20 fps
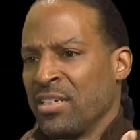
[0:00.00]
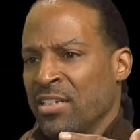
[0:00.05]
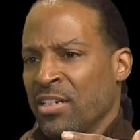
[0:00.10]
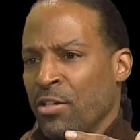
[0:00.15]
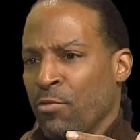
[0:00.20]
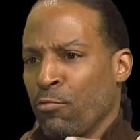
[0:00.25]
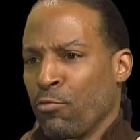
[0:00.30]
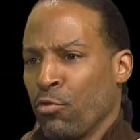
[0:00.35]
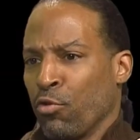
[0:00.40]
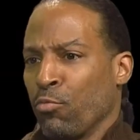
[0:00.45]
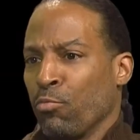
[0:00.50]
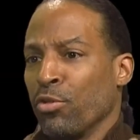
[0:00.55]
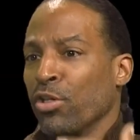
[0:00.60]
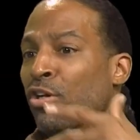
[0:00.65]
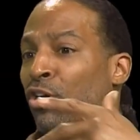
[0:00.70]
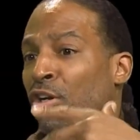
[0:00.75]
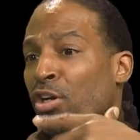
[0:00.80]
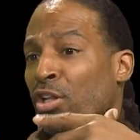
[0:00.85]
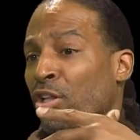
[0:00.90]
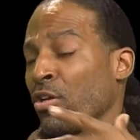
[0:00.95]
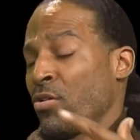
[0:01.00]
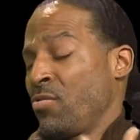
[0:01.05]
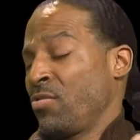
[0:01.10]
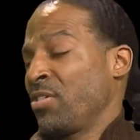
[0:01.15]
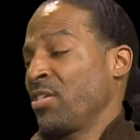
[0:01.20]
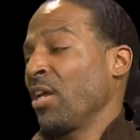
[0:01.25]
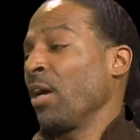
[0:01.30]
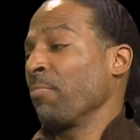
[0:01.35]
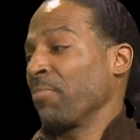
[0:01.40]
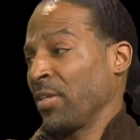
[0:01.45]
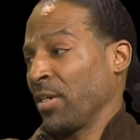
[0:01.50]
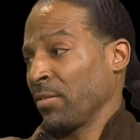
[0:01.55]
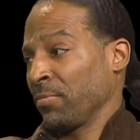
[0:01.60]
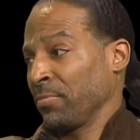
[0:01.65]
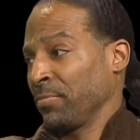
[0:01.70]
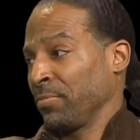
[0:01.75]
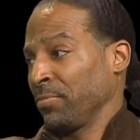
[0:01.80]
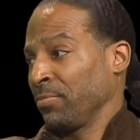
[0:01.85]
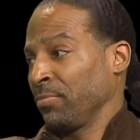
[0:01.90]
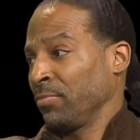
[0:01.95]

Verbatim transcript: in a room, you're going to learn something. You